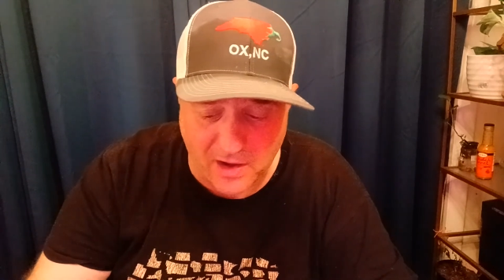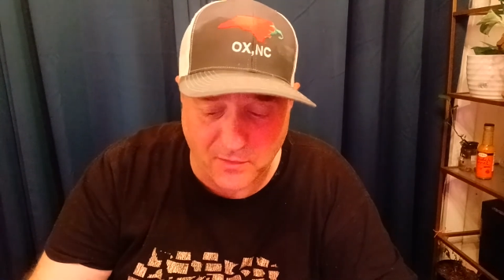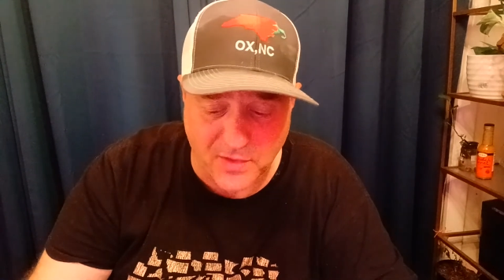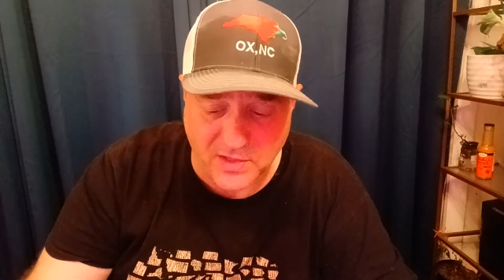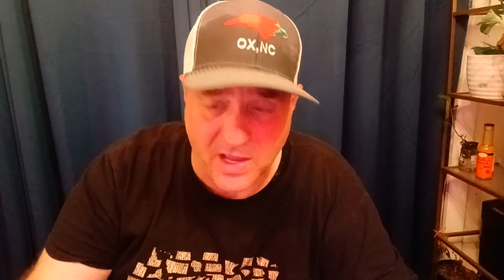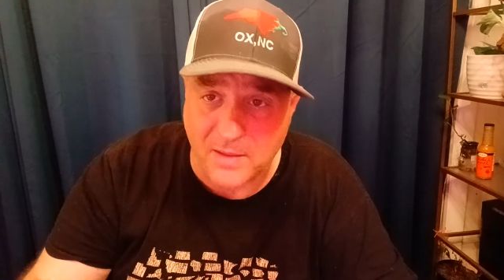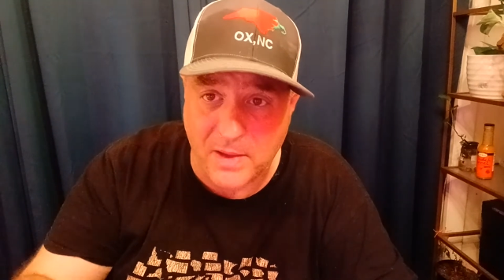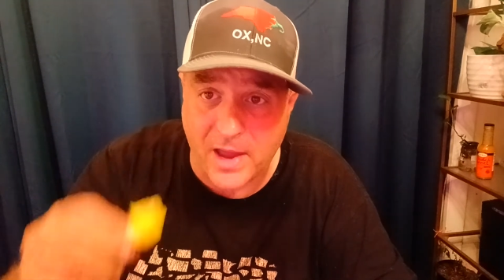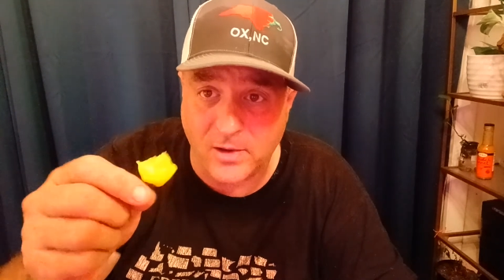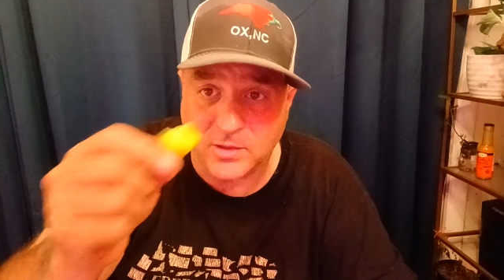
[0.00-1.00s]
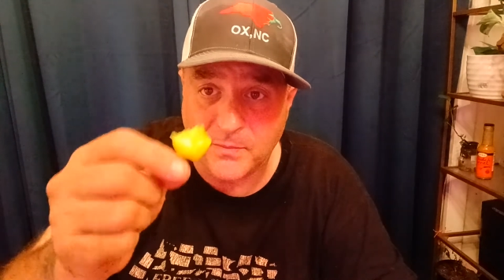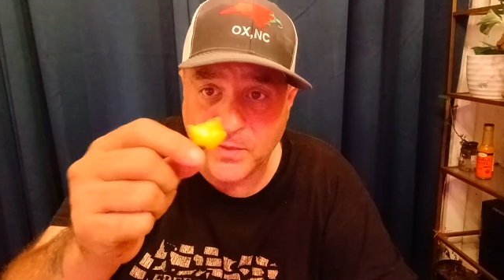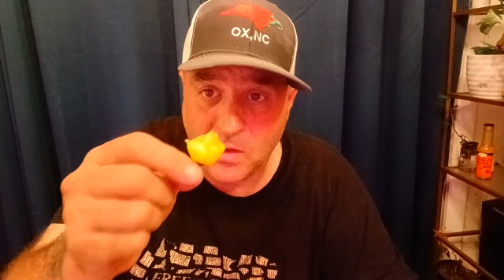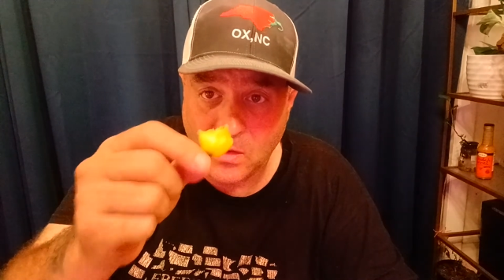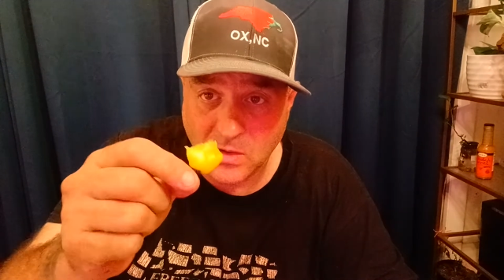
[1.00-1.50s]
I don't think that matters.
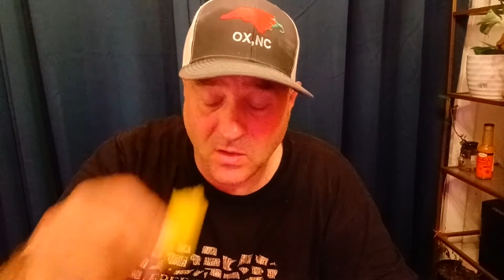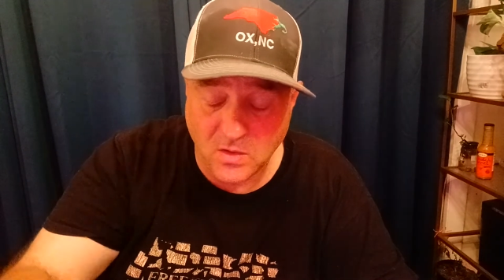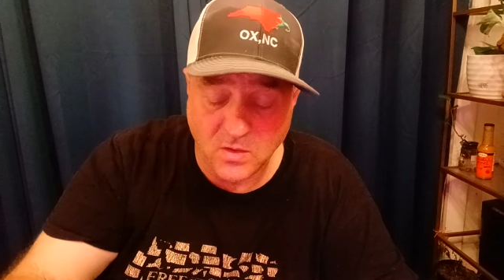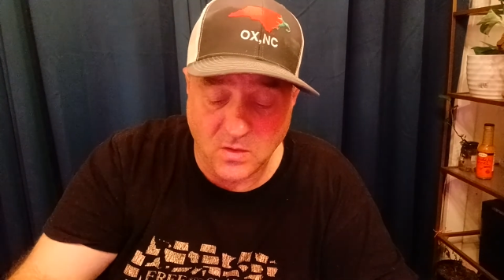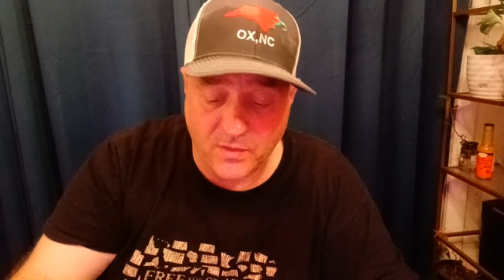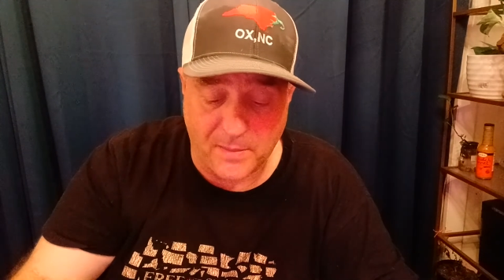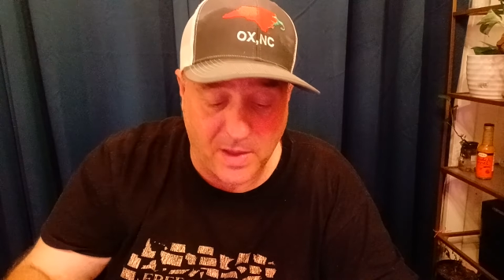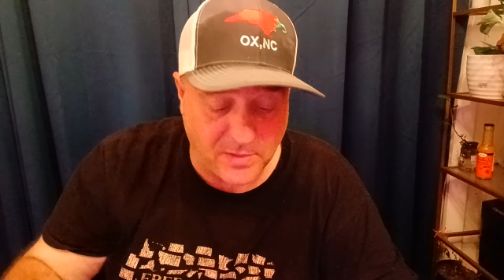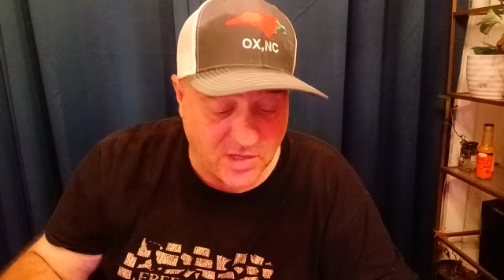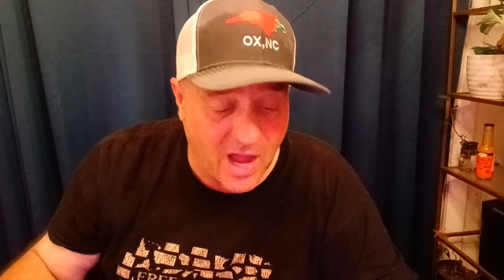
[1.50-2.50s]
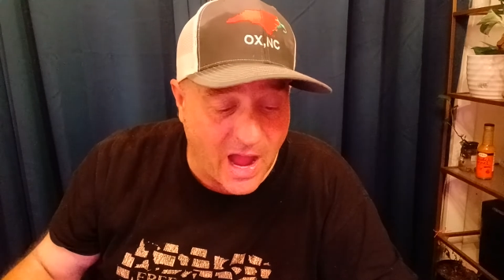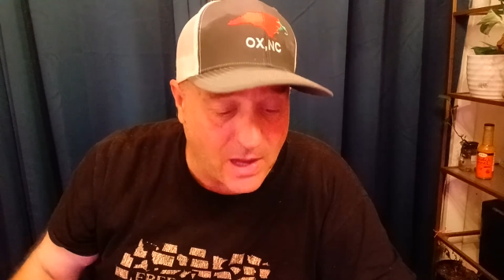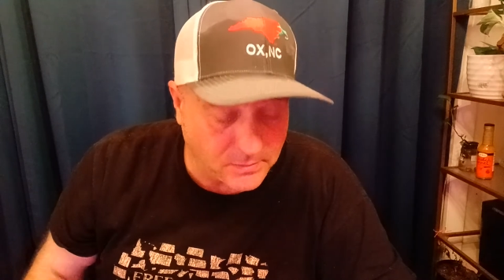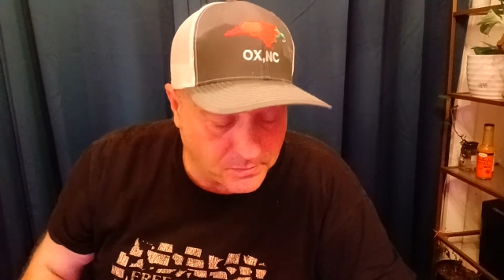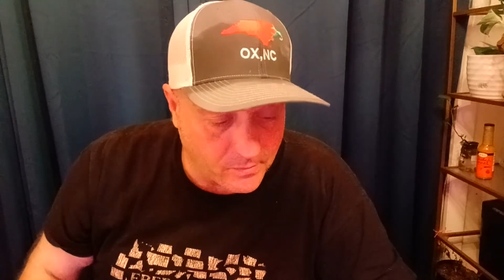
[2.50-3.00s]
That baby's
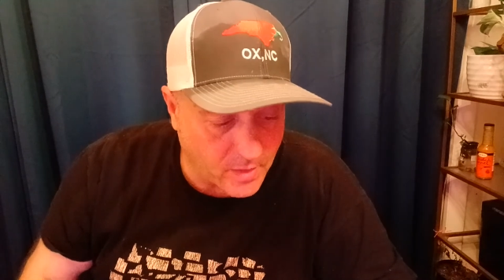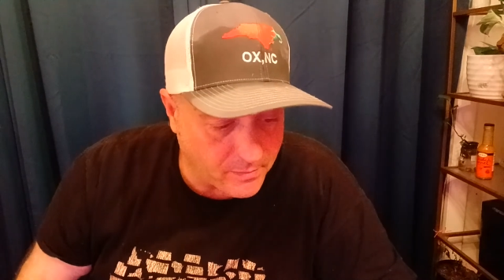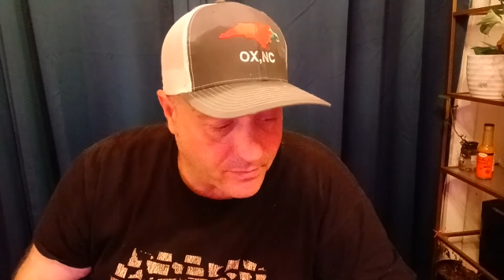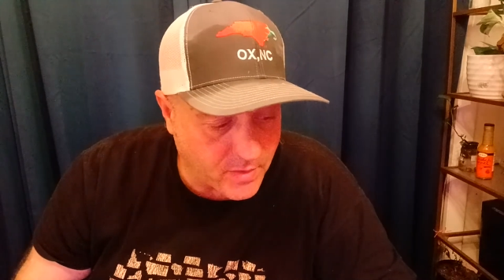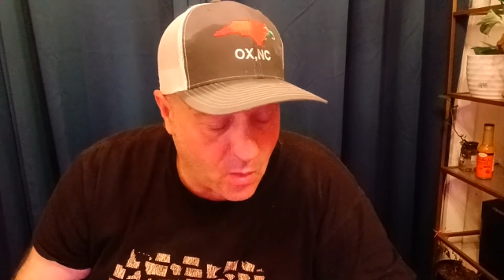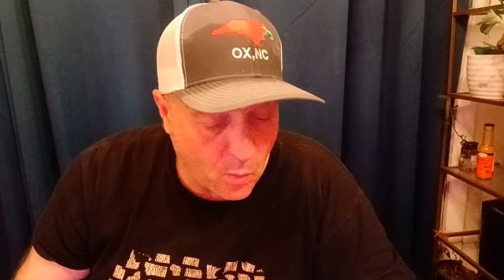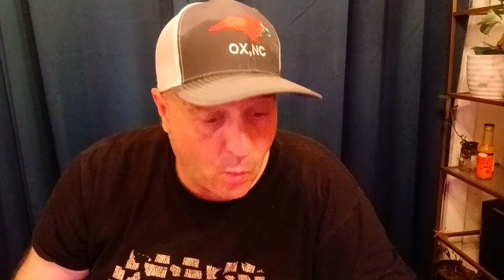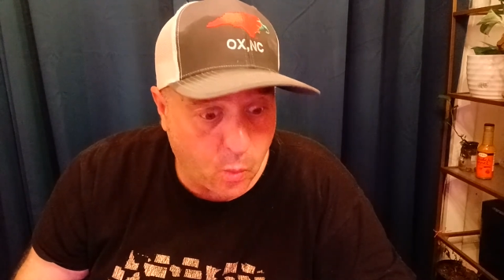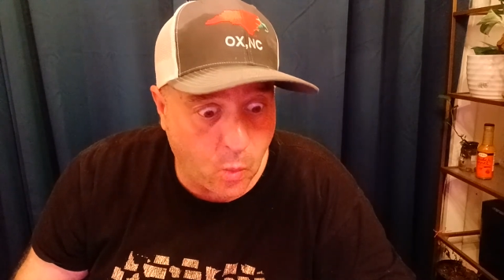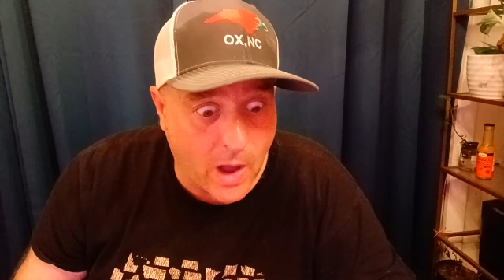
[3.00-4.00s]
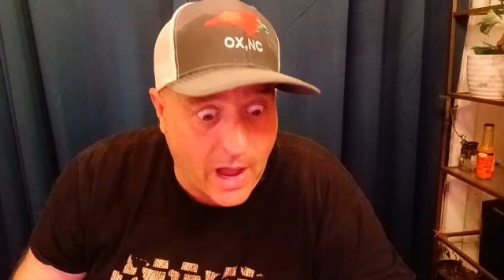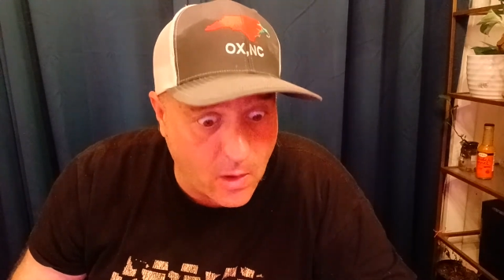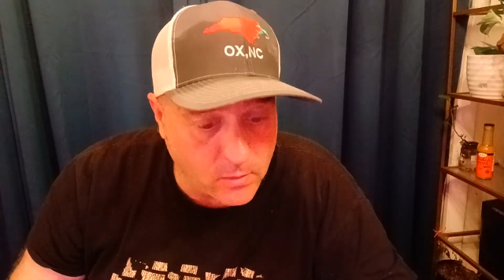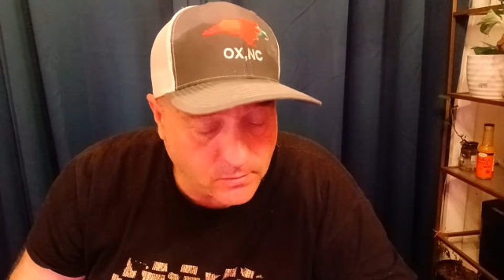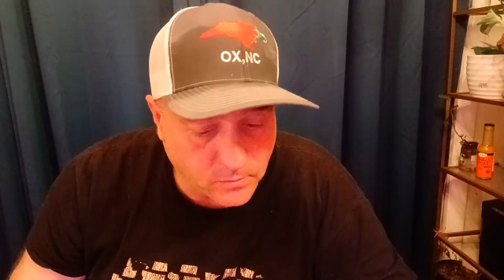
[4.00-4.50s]
hot. Wow.